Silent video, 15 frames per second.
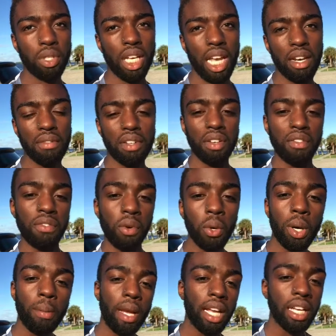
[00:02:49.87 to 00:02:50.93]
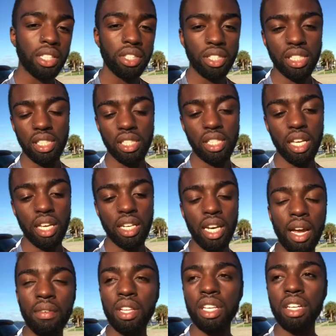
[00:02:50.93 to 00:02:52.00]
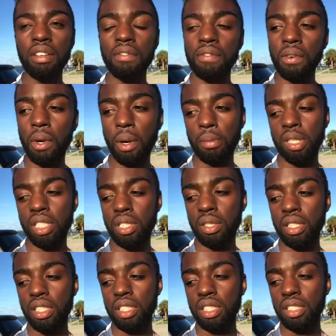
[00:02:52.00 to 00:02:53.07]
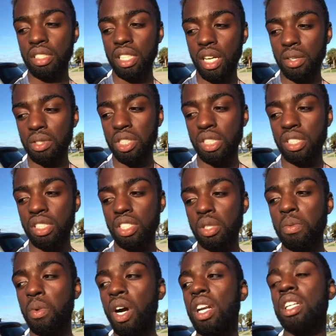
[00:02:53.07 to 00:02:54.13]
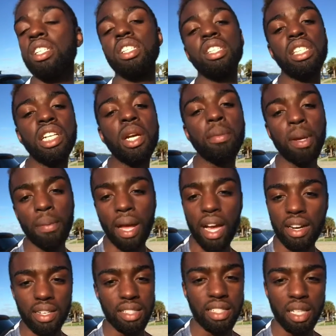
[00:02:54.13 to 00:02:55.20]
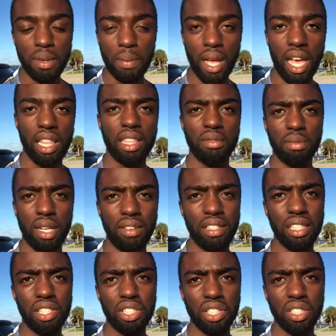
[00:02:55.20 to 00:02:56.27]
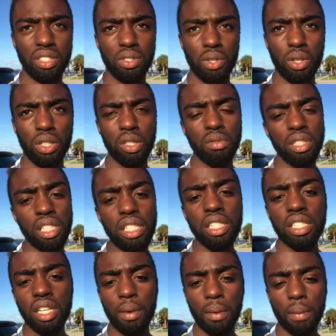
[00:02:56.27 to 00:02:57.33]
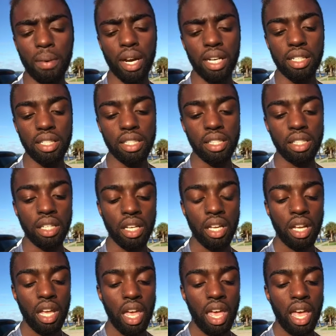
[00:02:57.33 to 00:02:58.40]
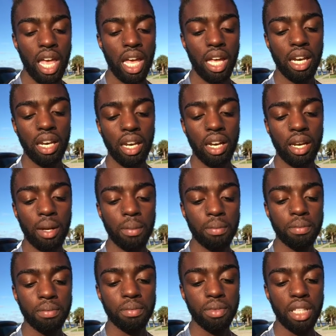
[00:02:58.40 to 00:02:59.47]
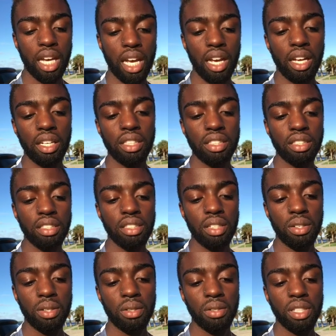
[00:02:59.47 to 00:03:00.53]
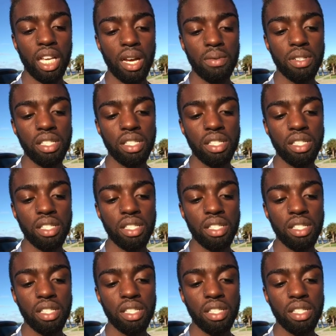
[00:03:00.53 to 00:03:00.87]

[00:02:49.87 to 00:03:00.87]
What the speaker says: kind of conform, I guess you can say. Not really conform, but she wanted to steer me back onto the path of my religion, or the religion that we practice. And so that